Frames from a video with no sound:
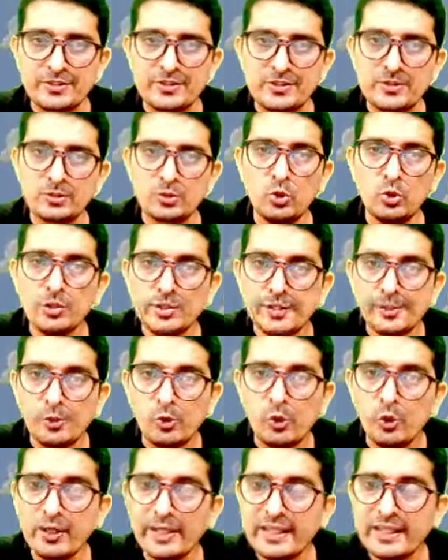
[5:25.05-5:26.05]
So
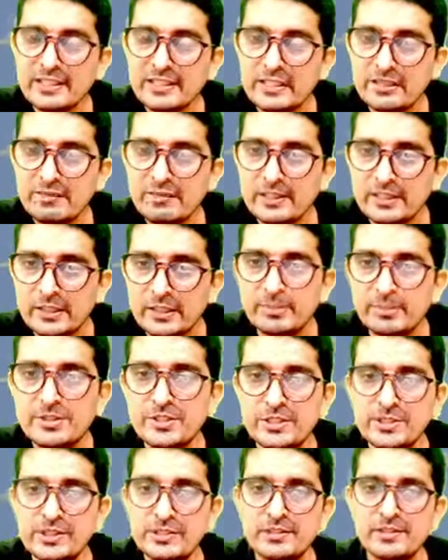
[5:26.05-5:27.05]
retroactive inhibition
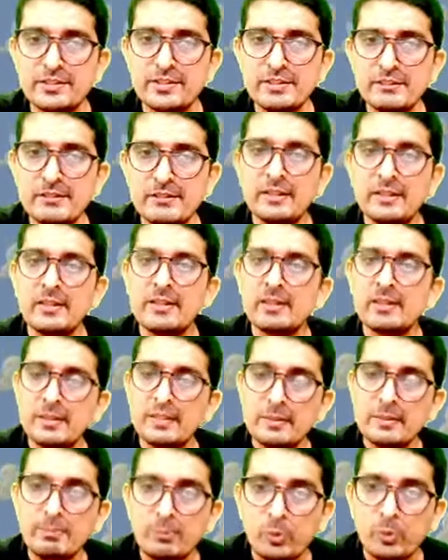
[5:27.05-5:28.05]
is there,
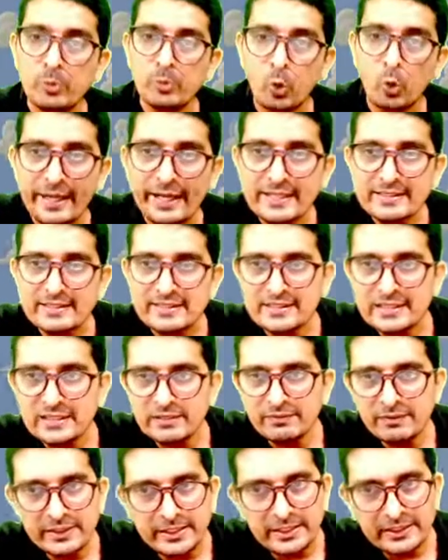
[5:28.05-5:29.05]
then proactive
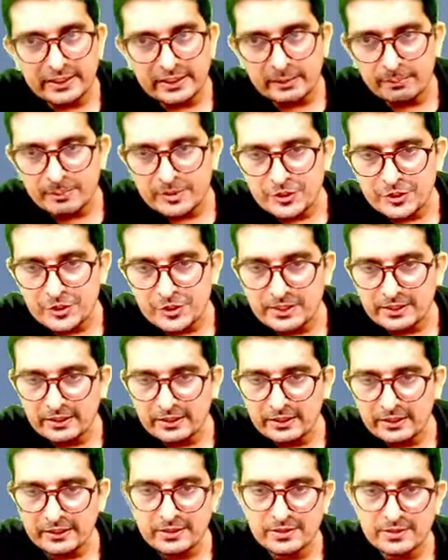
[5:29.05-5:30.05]
inhibition
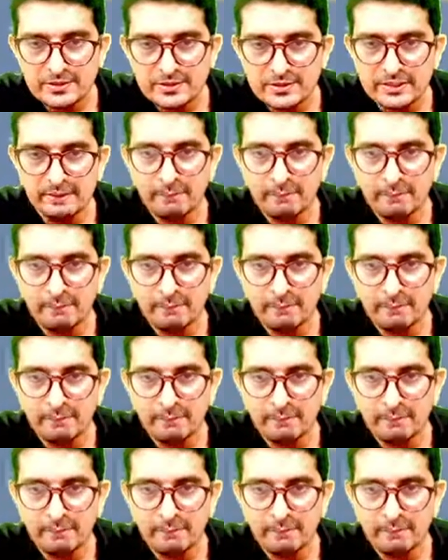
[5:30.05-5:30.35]
is there.